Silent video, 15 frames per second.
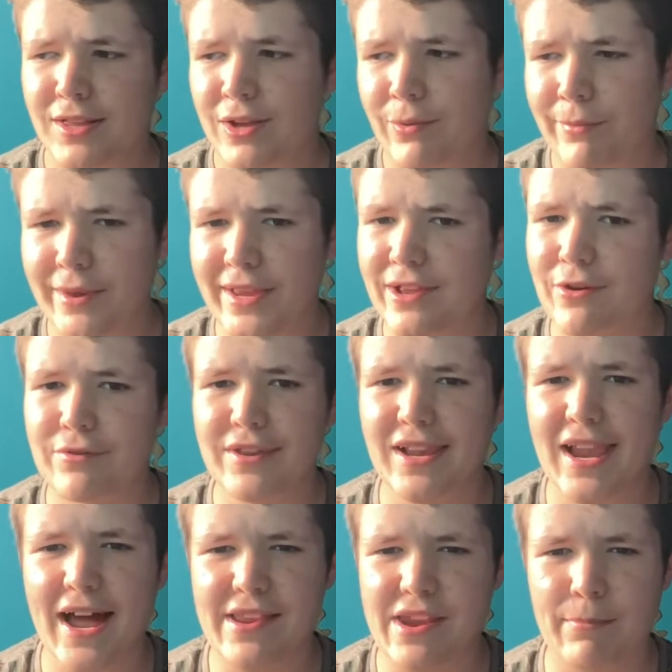when he only
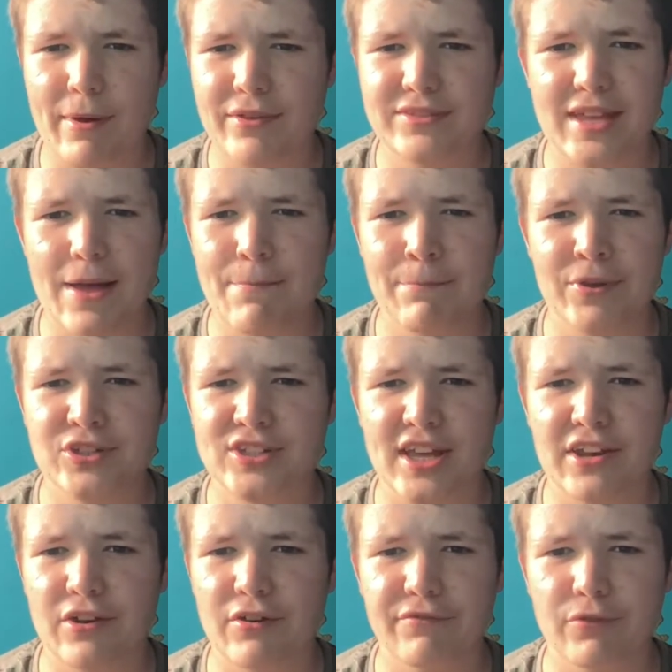landed about
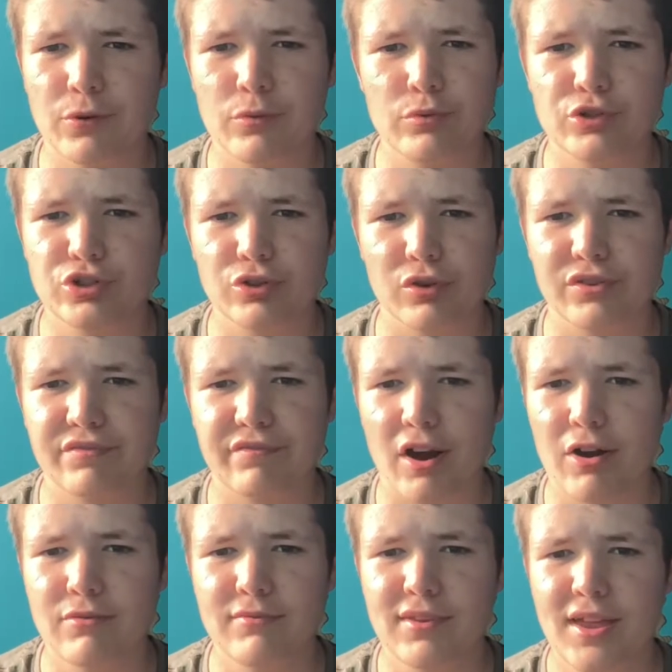10% of all shots
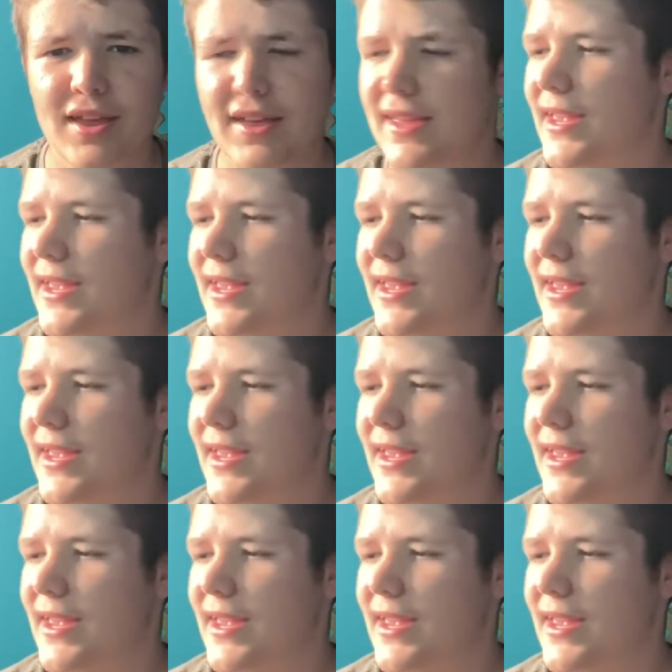thrown.